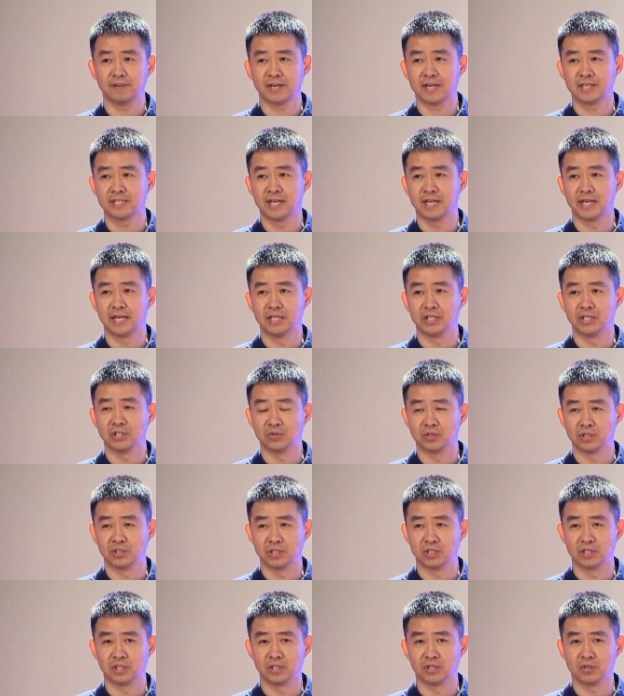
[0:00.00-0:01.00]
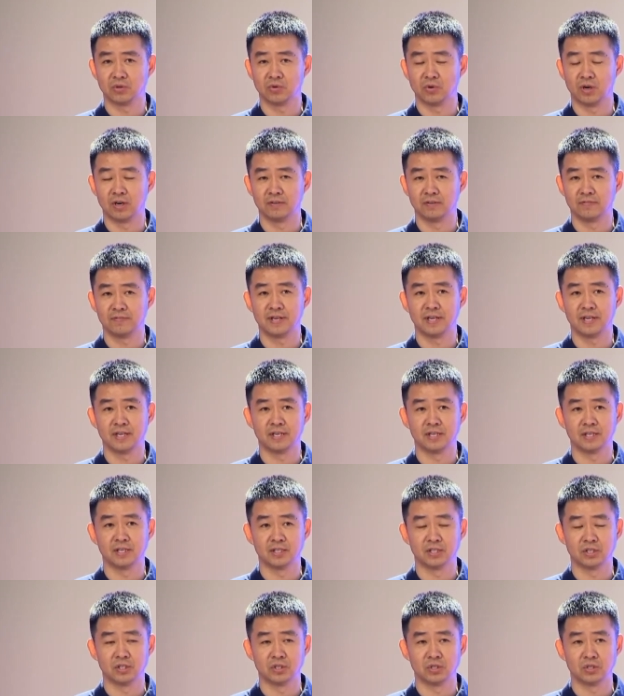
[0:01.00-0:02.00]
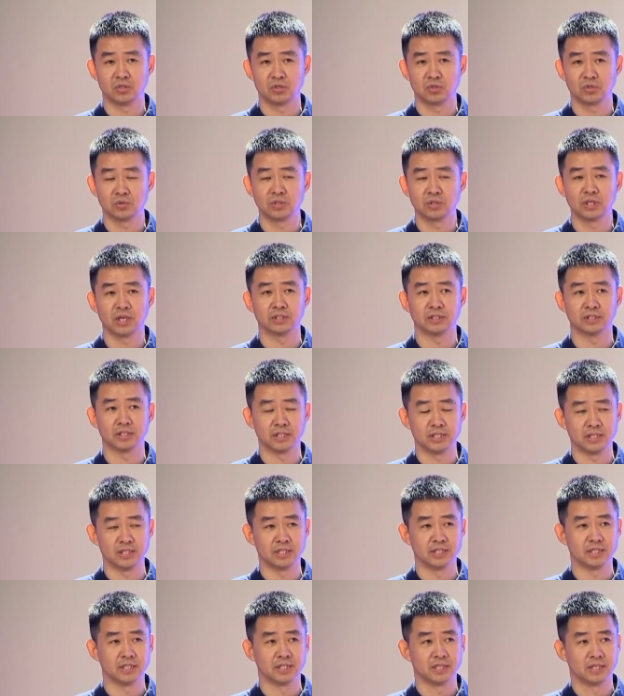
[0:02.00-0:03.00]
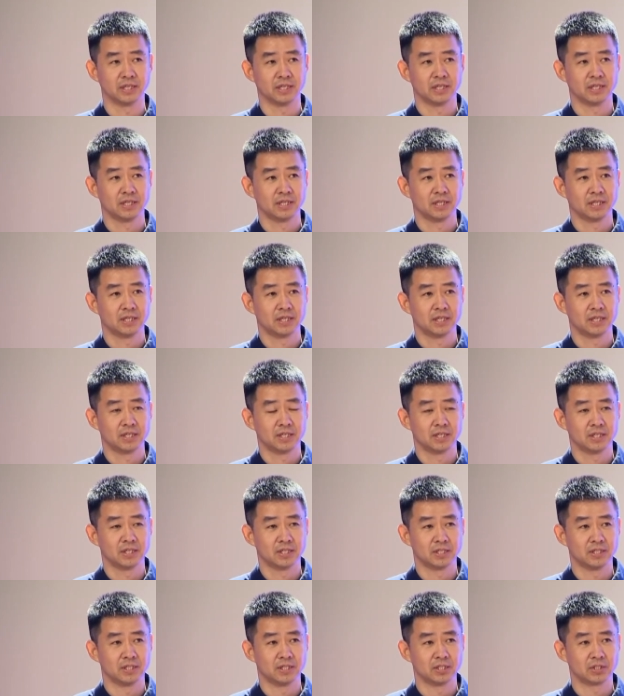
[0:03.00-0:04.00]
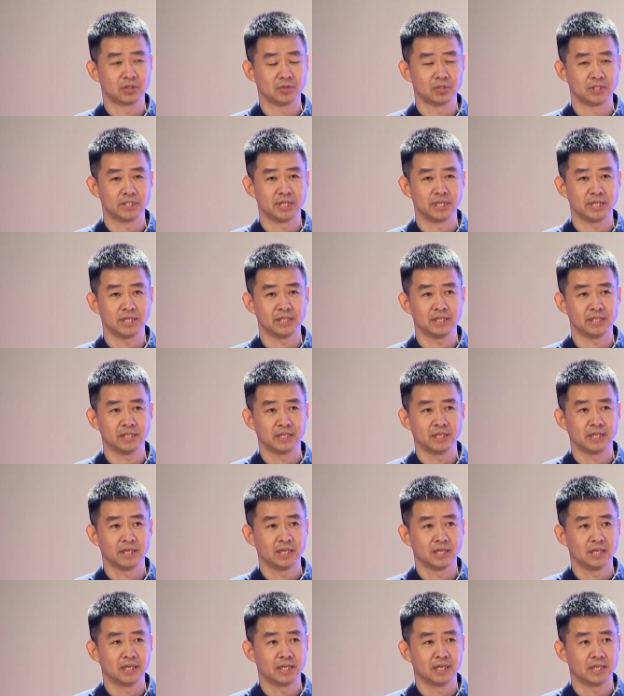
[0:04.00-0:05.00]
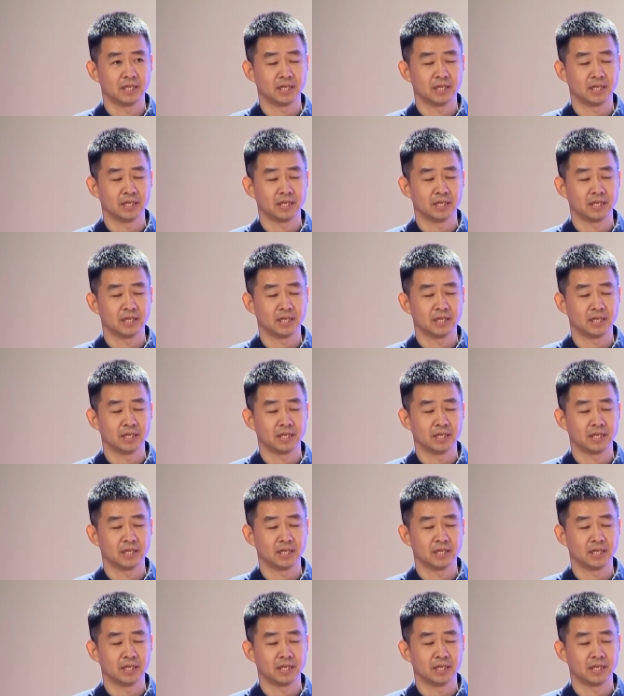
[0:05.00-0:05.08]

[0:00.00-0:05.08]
Space, it's very important for a country's development.